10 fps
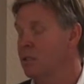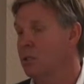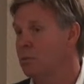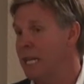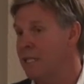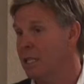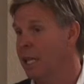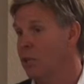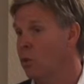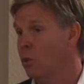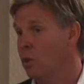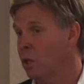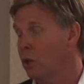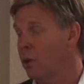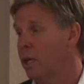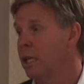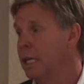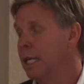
to baseline or lower